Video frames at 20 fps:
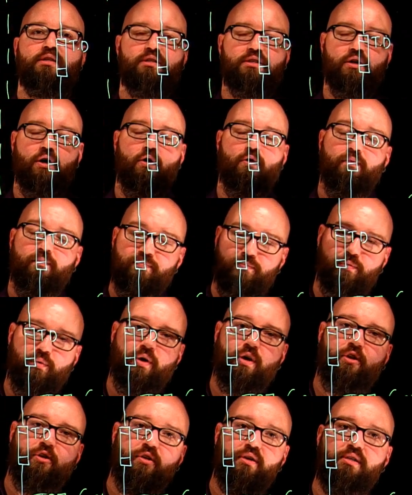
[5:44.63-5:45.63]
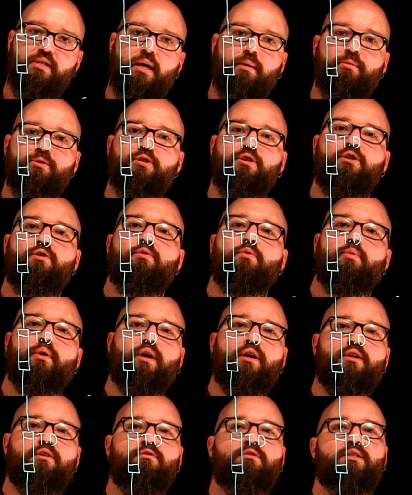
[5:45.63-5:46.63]
So we're going to go to table two and we're
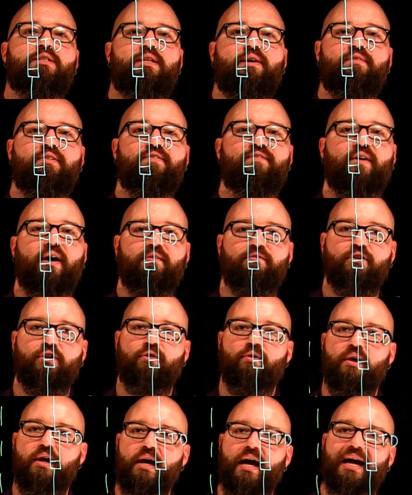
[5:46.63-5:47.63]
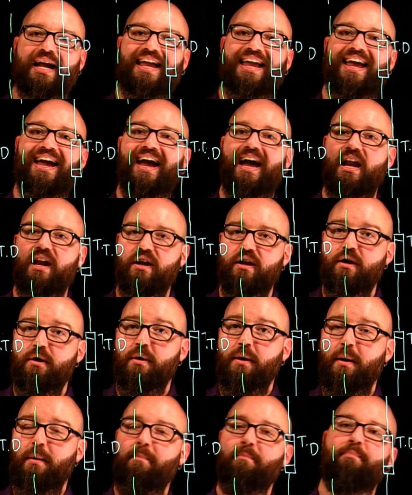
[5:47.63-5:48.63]
going to use the 75 degree again,
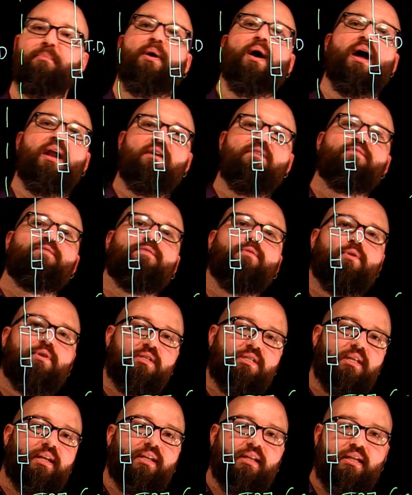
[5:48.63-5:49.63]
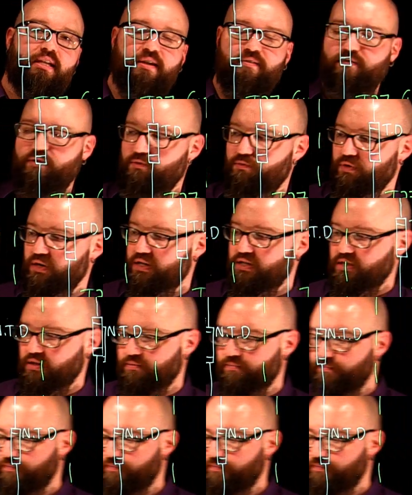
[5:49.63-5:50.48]
but for a slightly different reason.